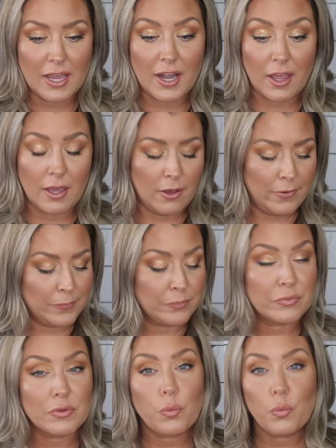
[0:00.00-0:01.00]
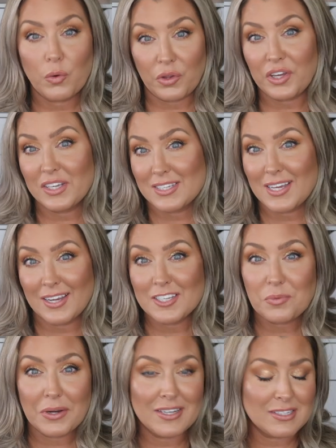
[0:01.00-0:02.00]
Anyhow, really good setting
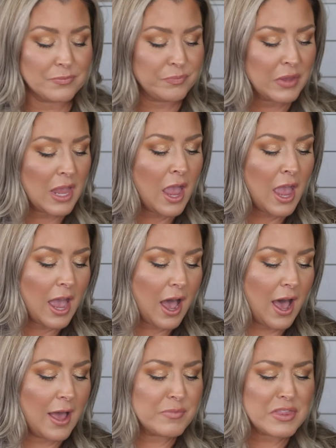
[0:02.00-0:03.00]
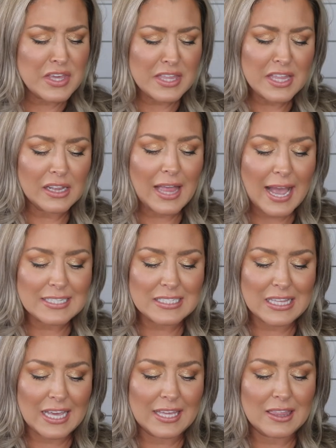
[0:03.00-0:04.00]
sprays. Um, then the last
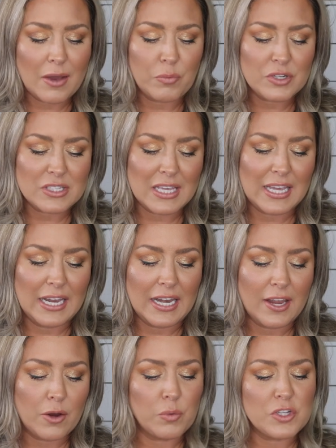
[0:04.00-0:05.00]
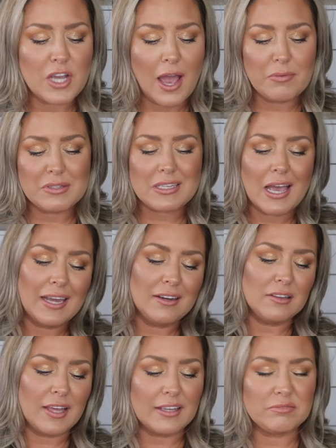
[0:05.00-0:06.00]
thing that we're seeing in here, which I was kind
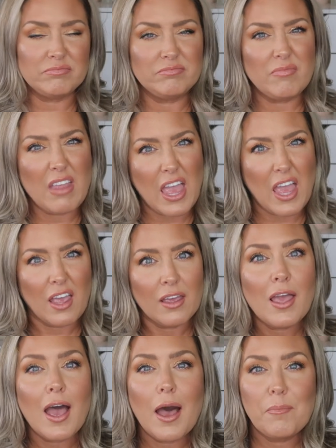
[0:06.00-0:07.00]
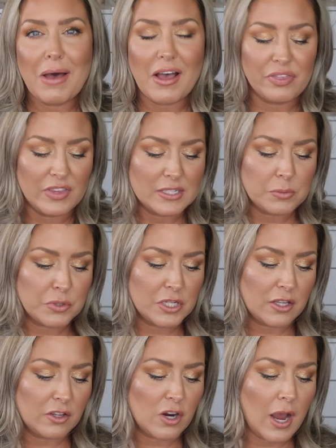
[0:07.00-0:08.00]
of like, about this
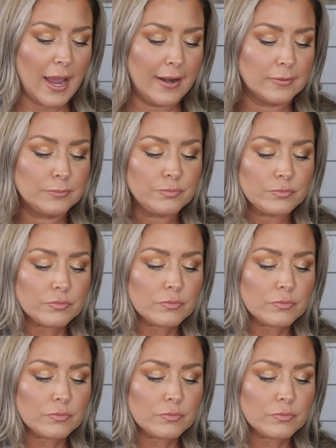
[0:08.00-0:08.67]
particular item.